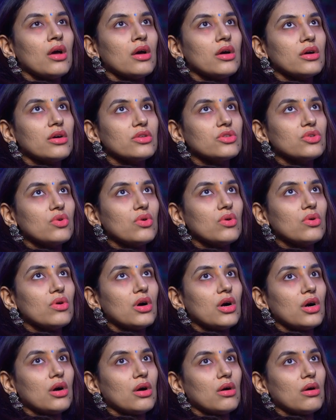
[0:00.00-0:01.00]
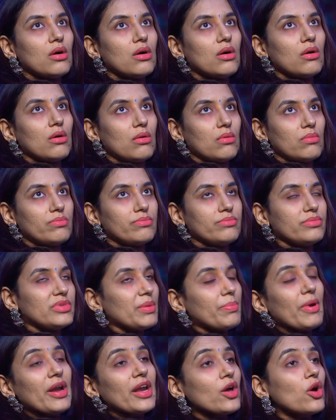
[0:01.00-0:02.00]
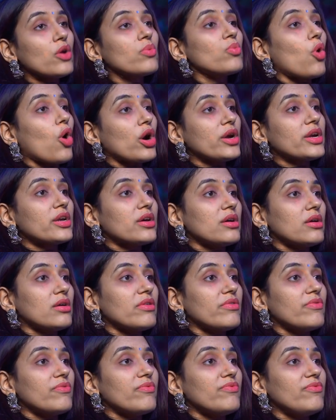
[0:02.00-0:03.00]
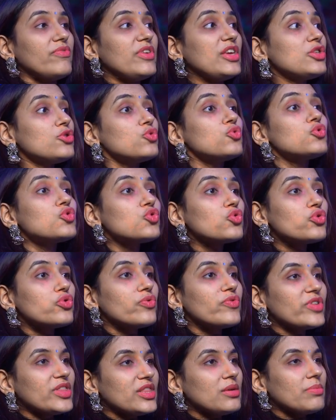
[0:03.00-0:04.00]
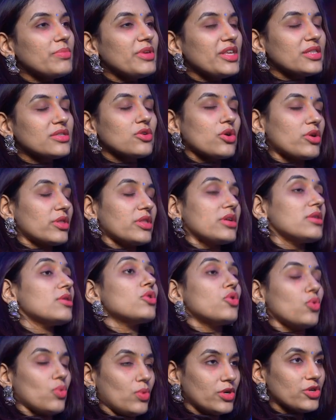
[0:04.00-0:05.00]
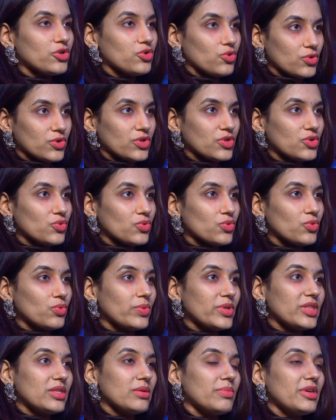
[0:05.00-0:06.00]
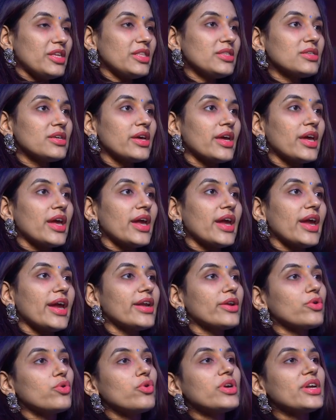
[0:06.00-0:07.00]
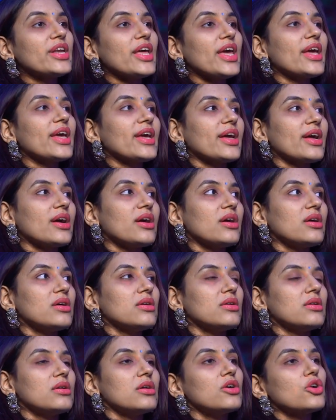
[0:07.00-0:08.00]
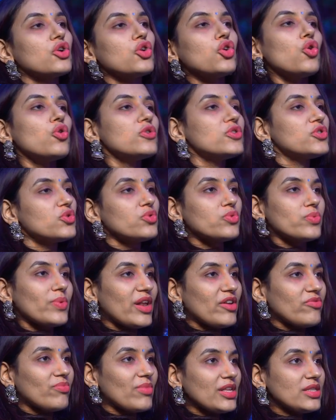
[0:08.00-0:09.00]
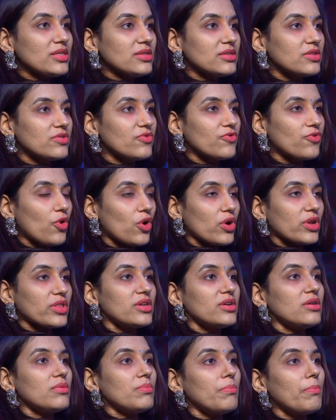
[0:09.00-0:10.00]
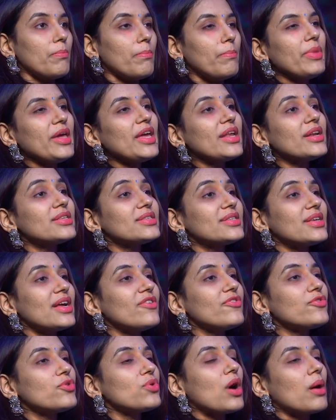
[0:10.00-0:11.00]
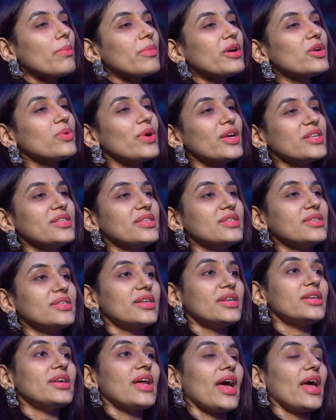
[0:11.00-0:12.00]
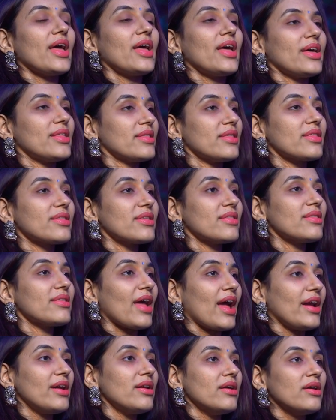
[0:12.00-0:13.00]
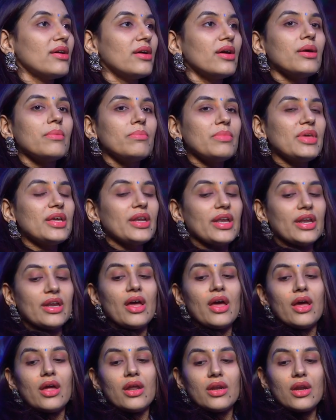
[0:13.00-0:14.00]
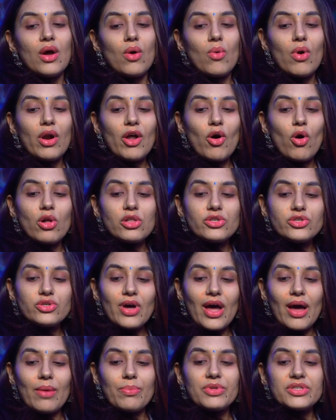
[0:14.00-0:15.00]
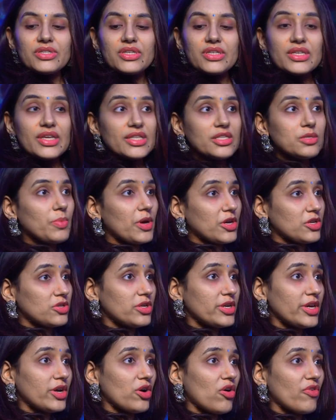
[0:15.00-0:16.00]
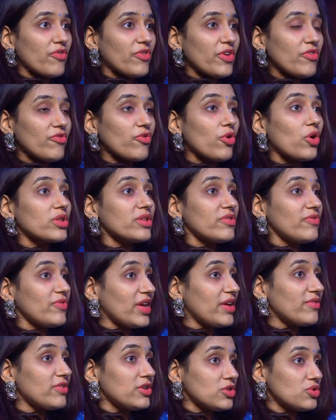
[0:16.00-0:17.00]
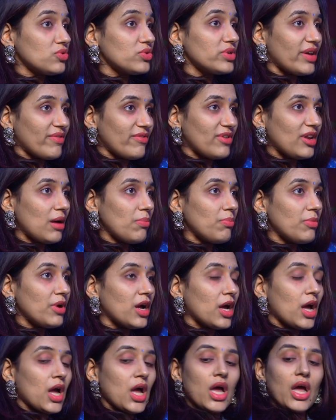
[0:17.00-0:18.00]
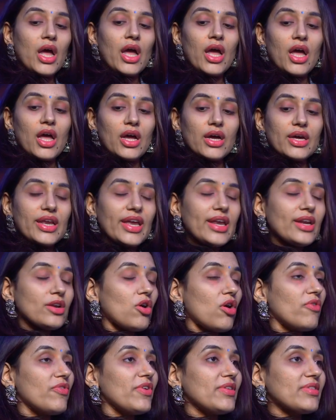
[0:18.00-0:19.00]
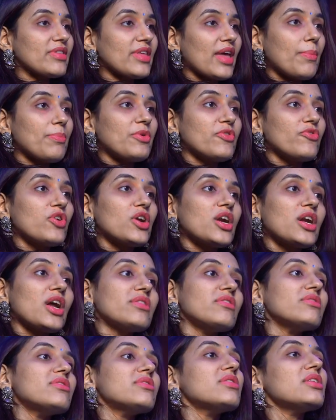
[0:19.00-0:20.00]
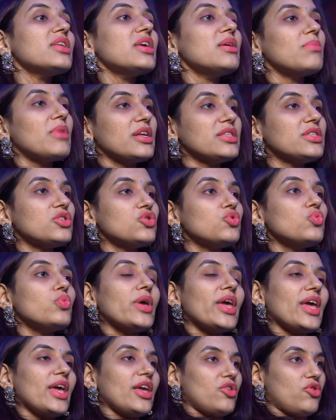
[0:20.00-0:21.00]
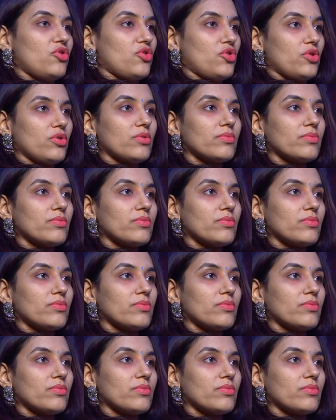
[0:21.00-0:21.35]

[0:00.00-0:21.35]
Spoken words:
So depending on what we choose to do with the beans, or the grower chooses to do with the beans, it could take close to 12 months for the bean itself to come into existence and be green. Now, what also happens is in specialty coffee, for the flavors to develop, green coffee is kept for another 3 months to age,